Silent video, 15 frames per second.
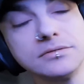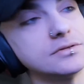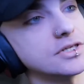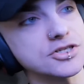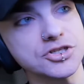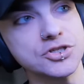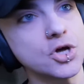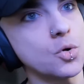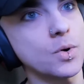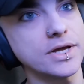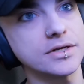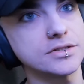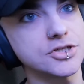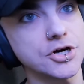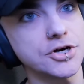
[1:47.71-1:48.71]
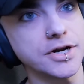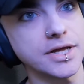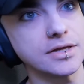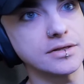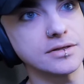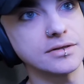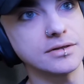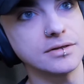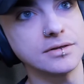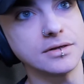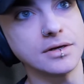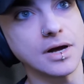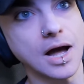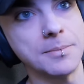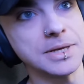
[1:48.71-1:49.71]
There's no way to turn it.
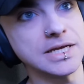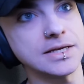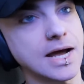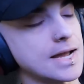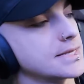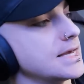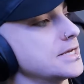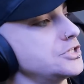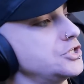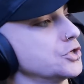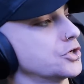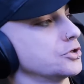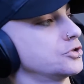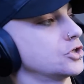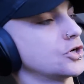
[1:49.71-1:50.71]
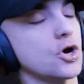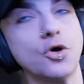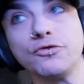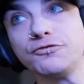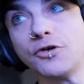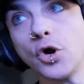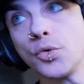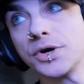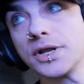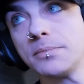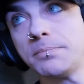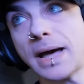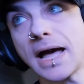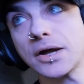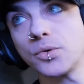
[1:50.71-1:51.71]
I mean, I guess you could go forward
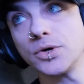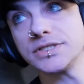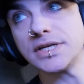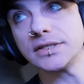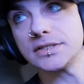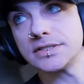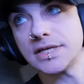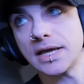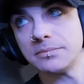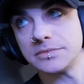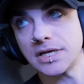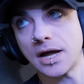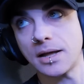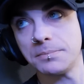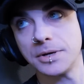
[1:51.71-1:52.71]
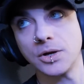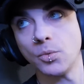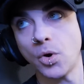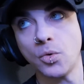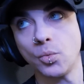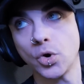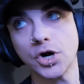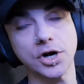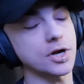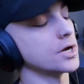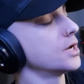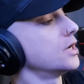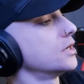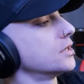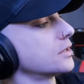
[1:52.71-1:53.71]
and backwards at the same time, but it won't work.
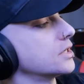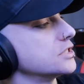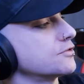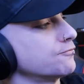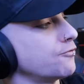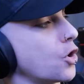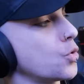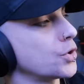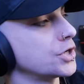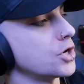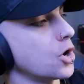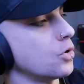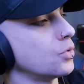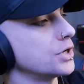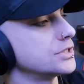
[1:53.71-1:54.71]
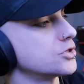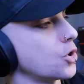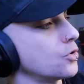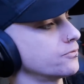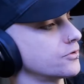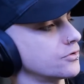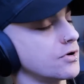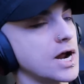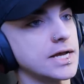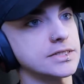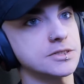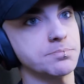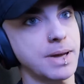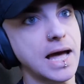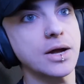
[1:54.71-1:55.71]
Because forward always
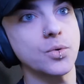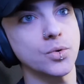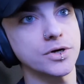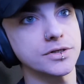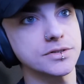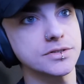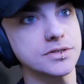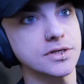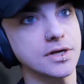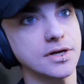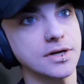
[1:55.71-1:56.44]
overrides backwards.